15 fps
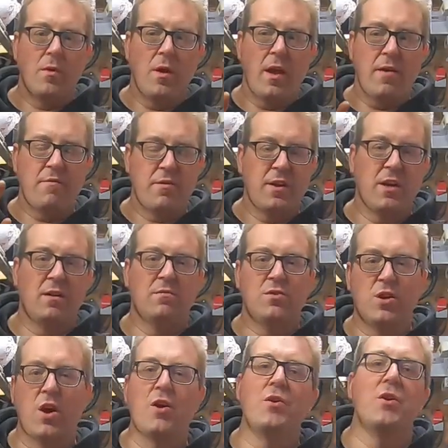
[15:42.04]
everything I've
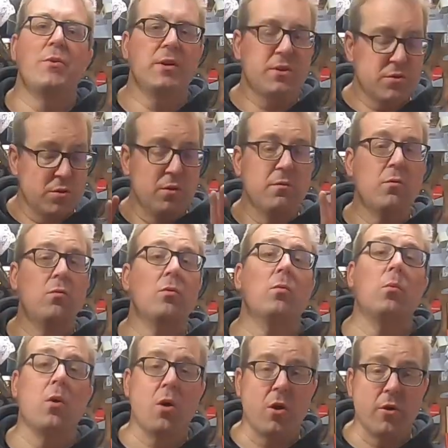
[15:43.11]
shown you is sort of all the
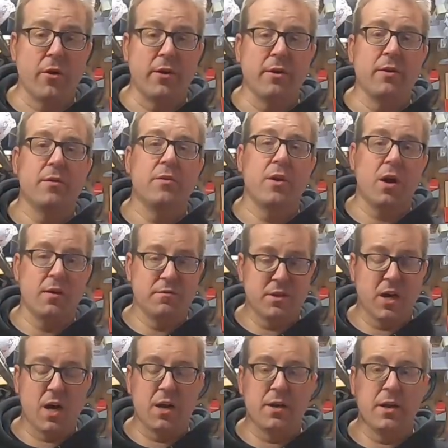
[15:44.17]
wiring that I've
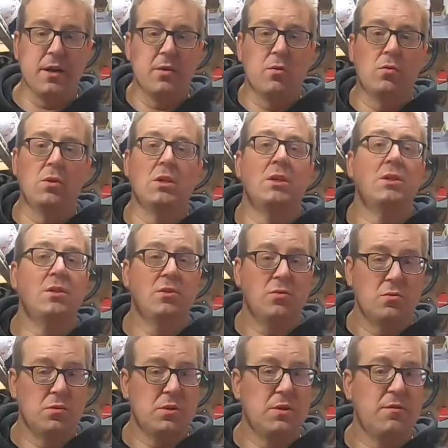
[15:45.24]
done in order to
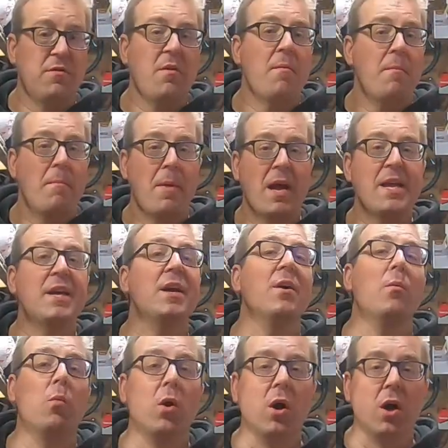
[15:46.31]
sort of make it
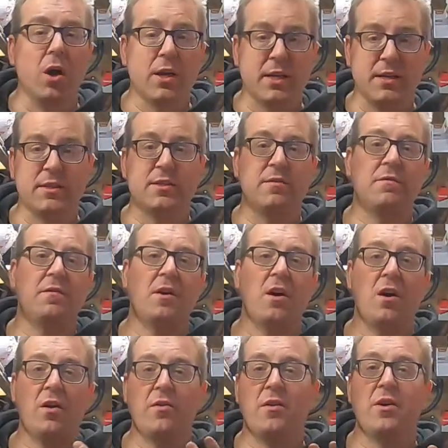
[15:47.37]
work
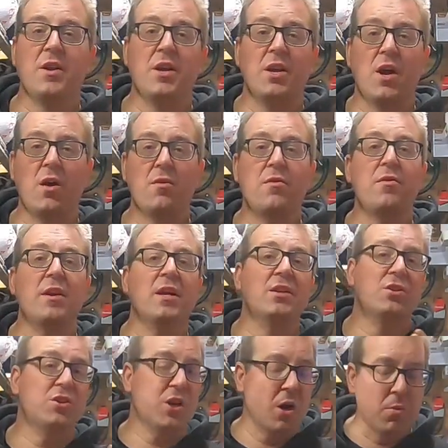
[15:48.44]
insofar that, you know, things
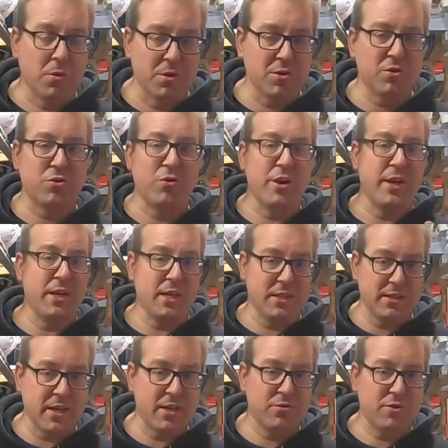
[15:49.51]
show on the screen,
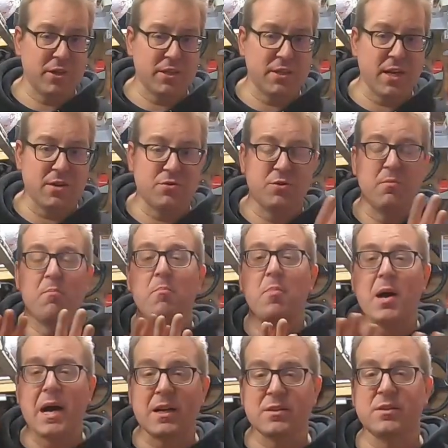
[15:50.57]
etc, etc.
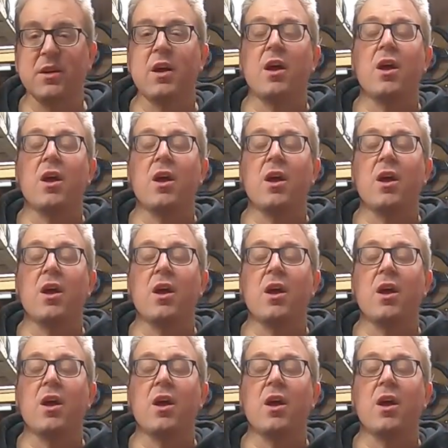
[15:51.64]
But